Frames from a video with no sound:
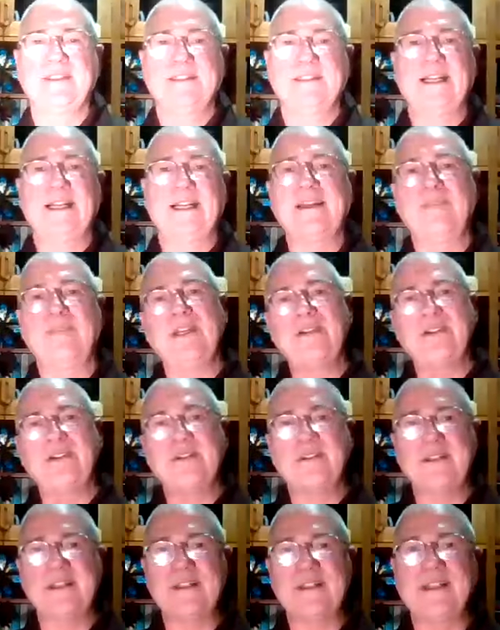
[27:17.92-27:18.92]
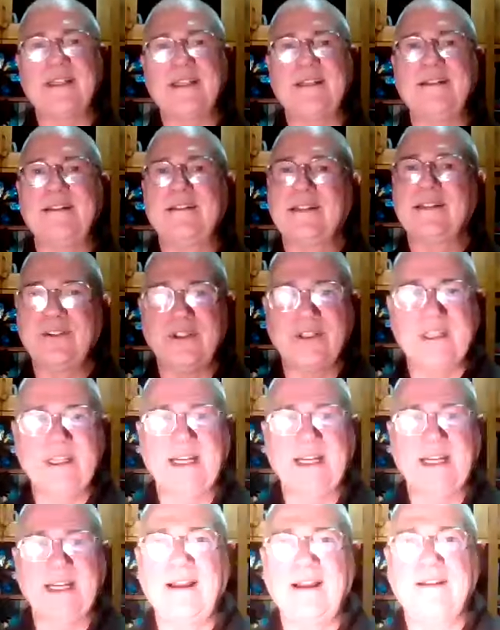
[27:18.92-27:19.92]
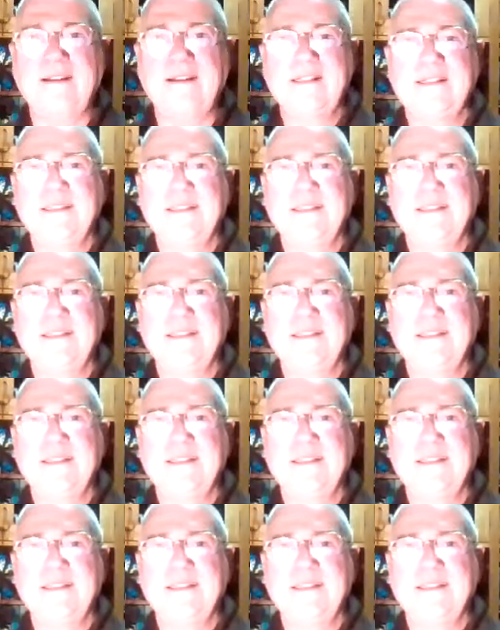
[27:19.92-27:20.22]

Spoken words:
Like I mentioned just then, the new car